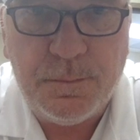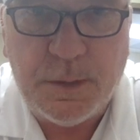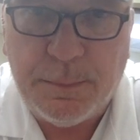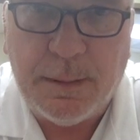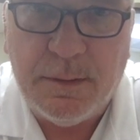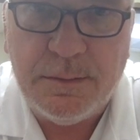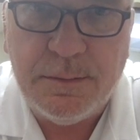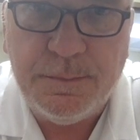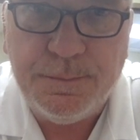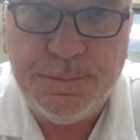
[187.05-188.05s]
to publish.
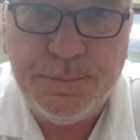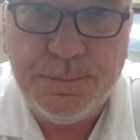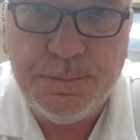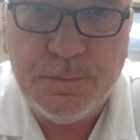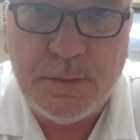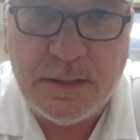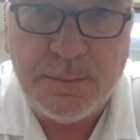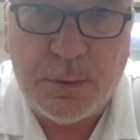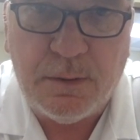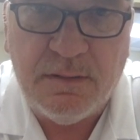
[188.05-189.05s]
That's
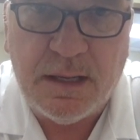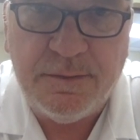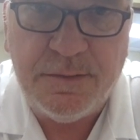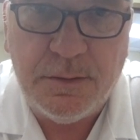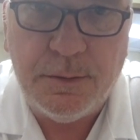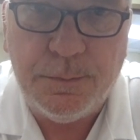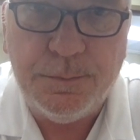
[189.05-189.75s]
part of life too.